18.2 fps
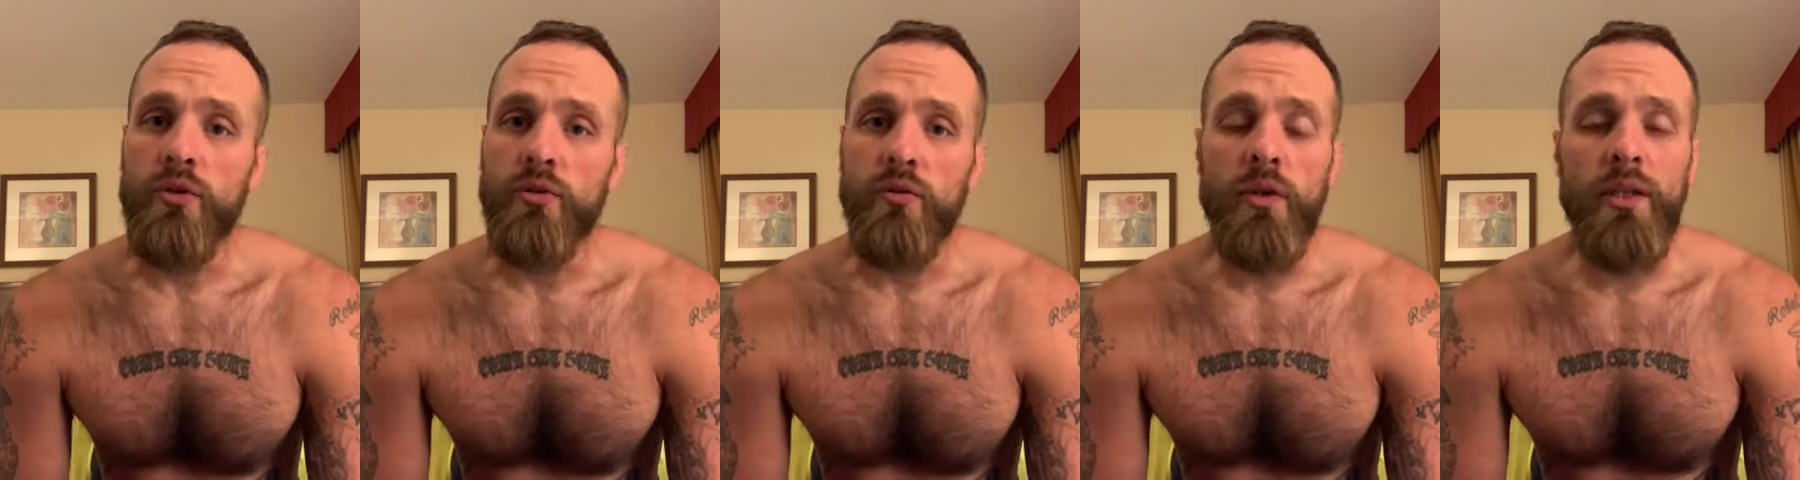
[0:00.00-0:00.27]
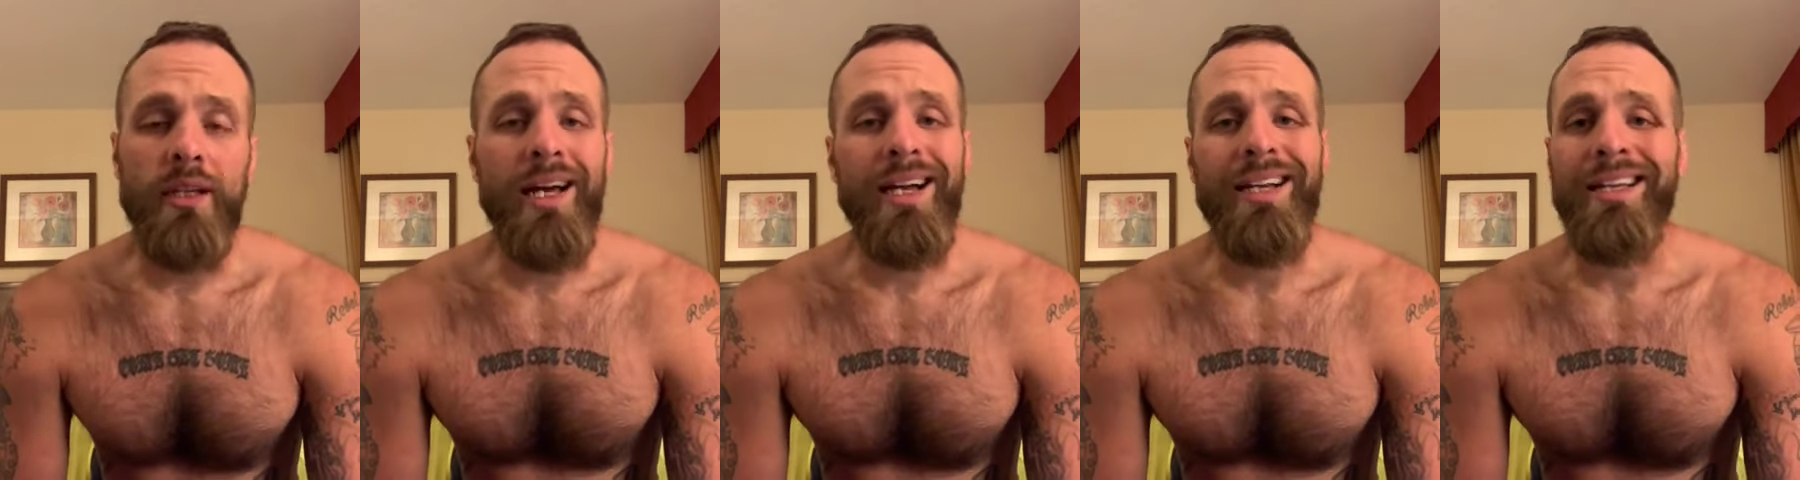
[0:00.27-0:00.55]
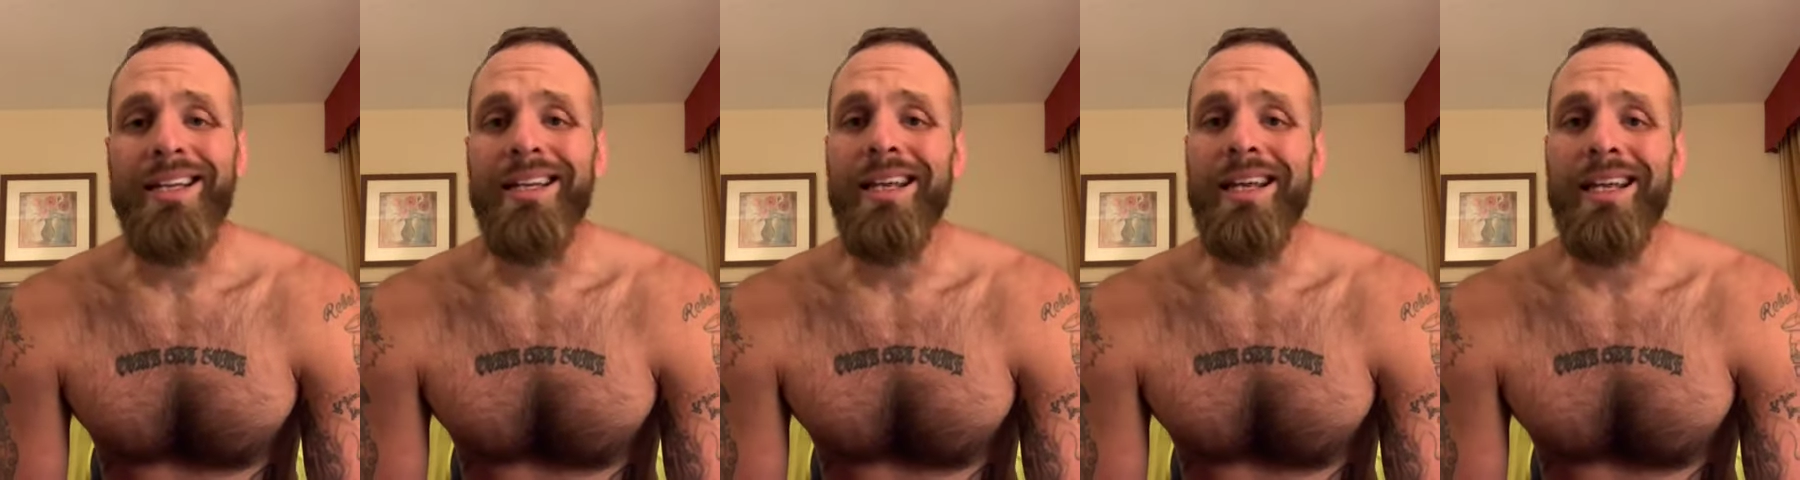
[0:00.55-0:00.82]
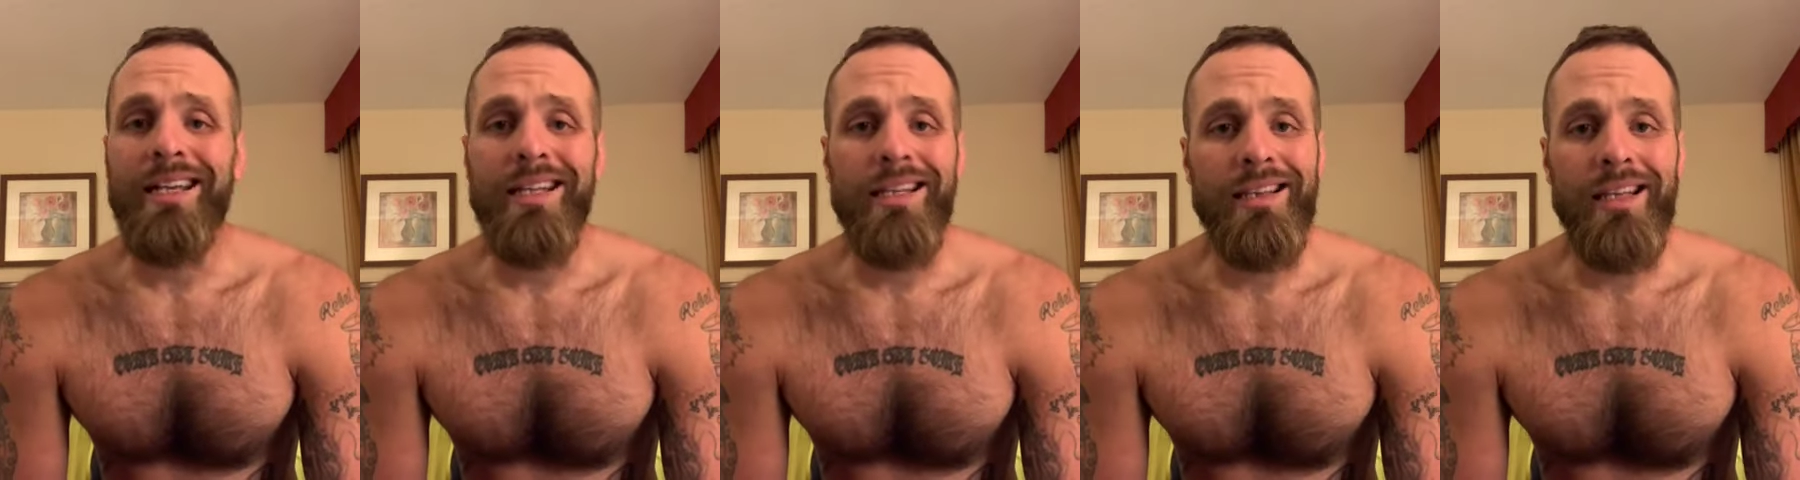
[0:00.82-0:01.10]
You cannot get
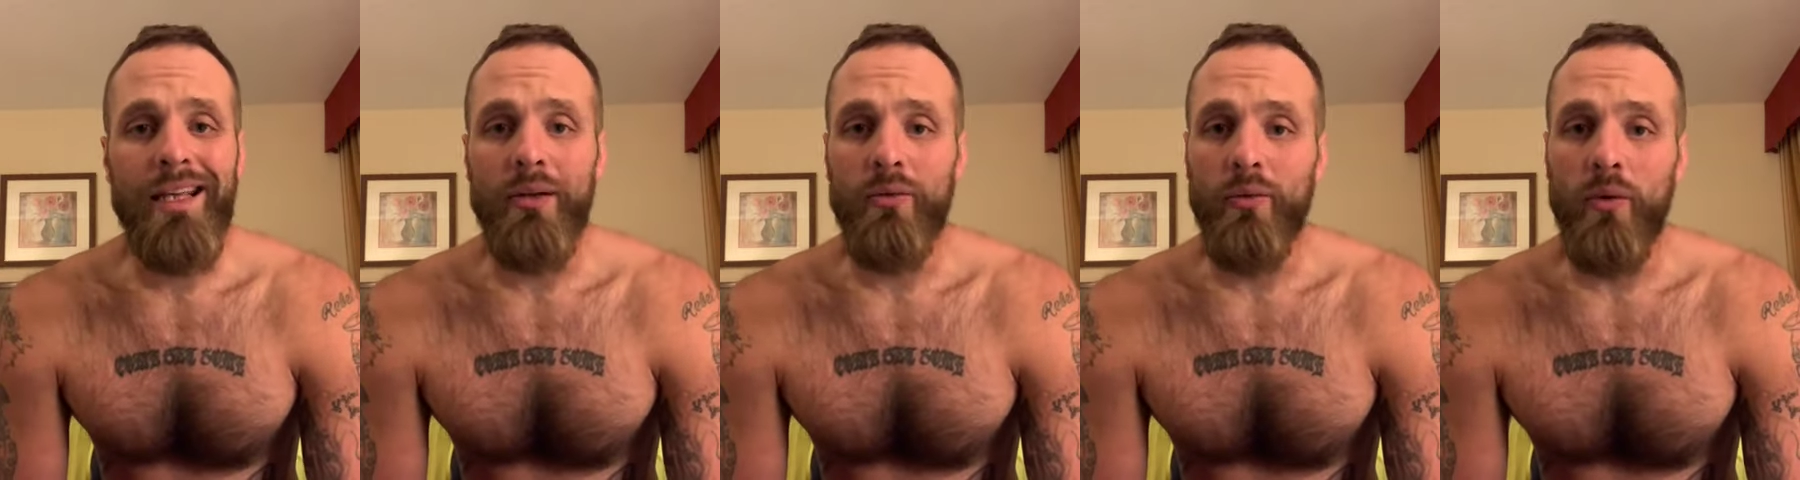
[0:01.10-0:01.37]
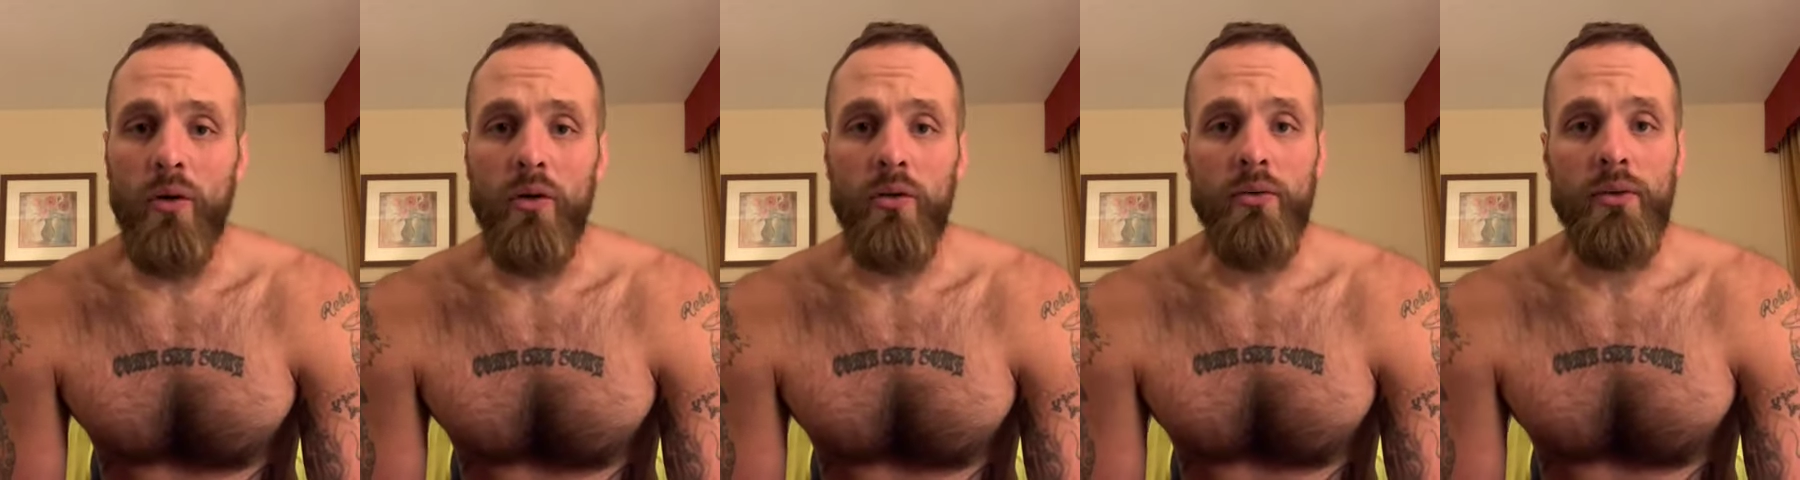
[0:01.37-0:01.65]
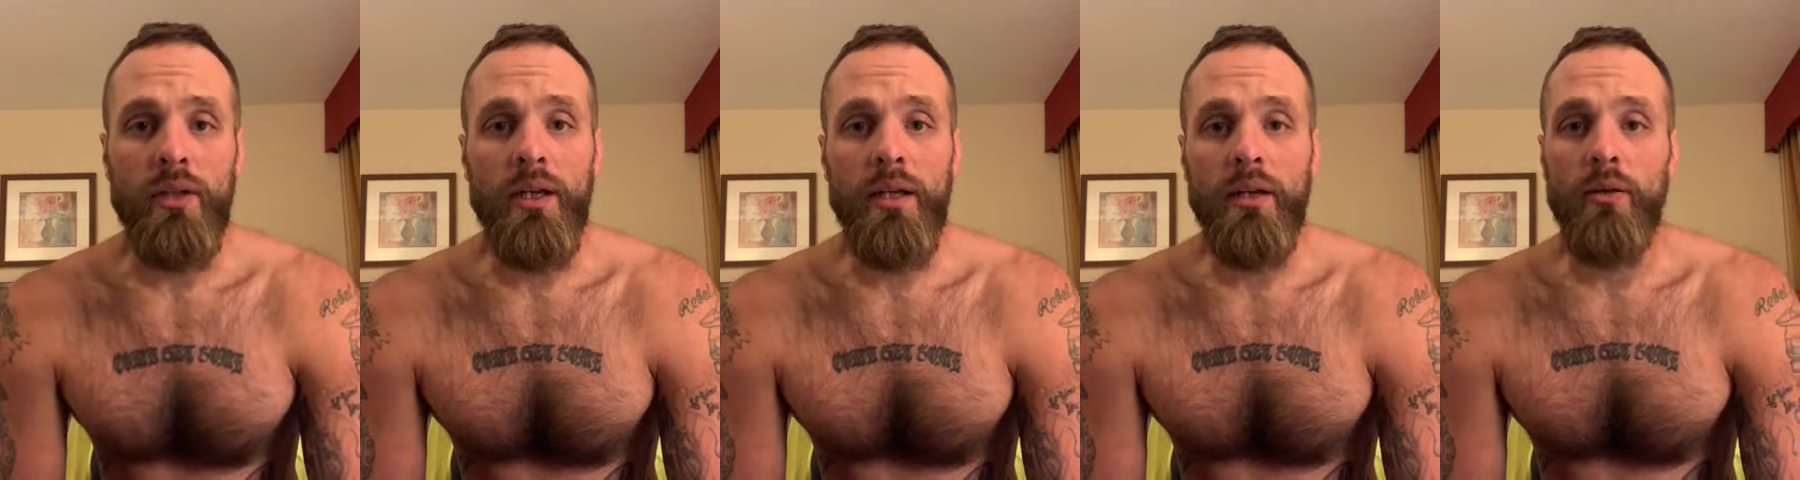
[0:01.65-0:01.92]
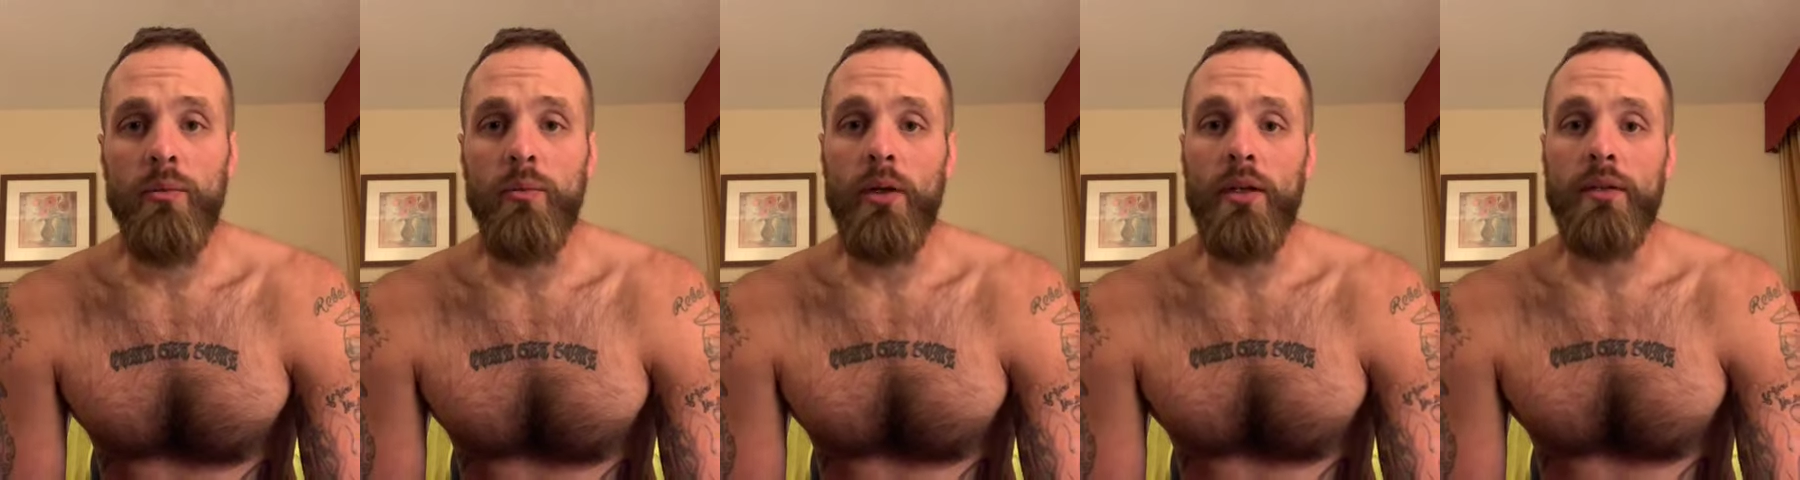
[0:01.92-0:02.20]
anything wrong on that
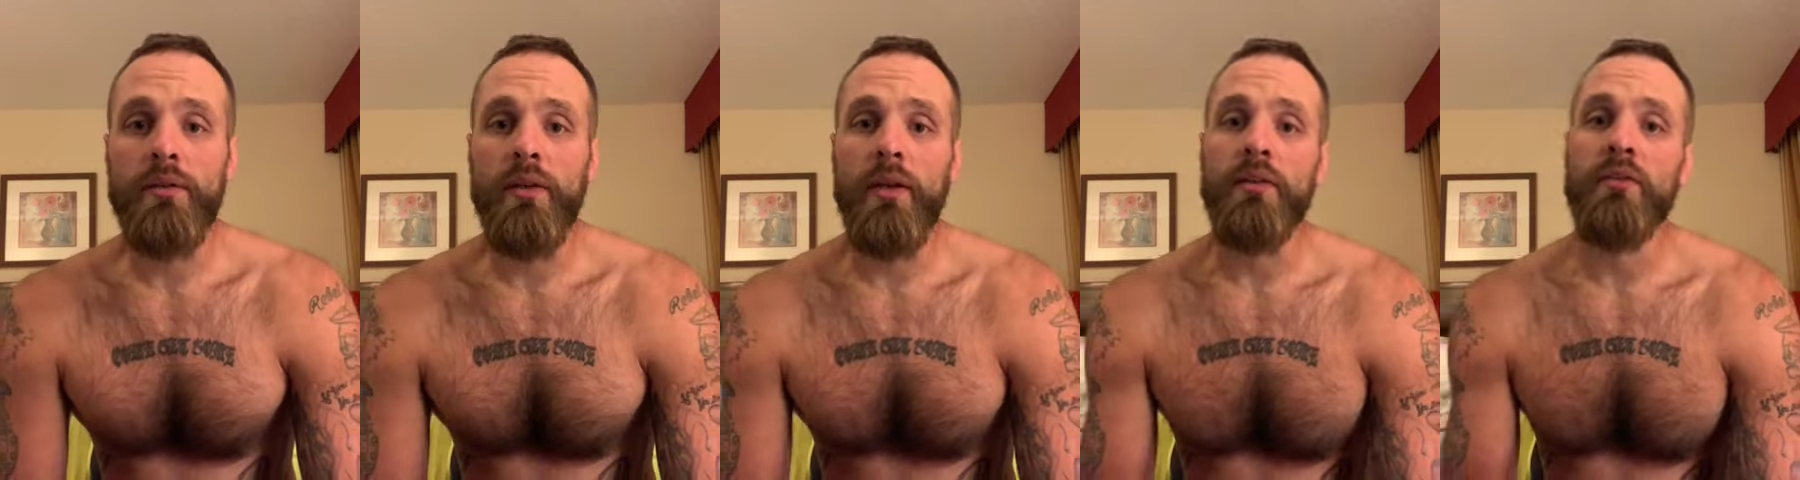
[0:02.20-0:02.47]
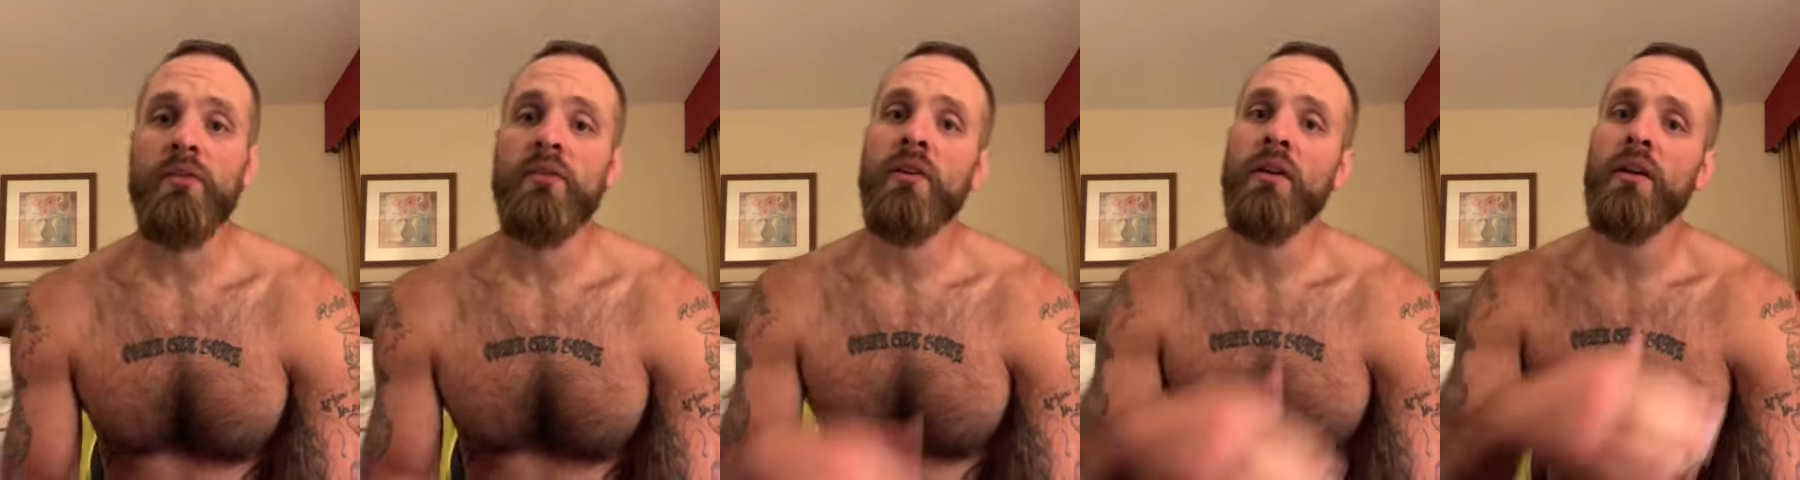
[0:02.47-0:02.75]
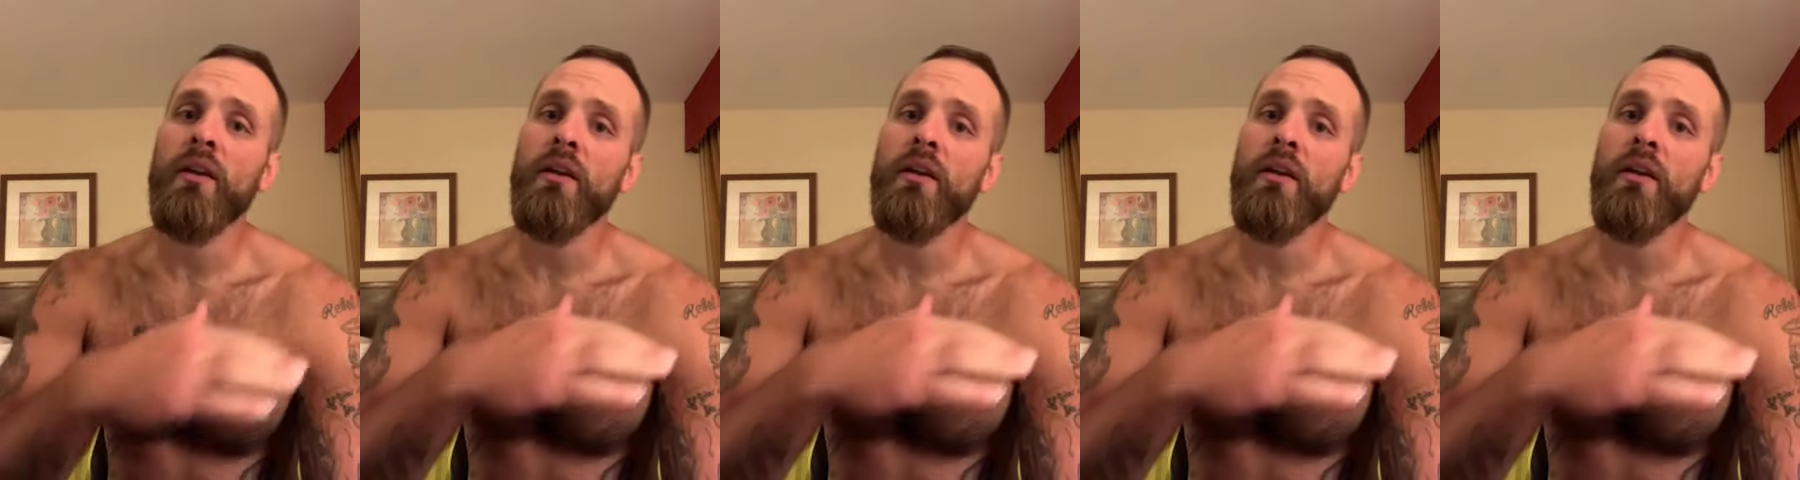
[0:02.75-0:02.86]
air brake test.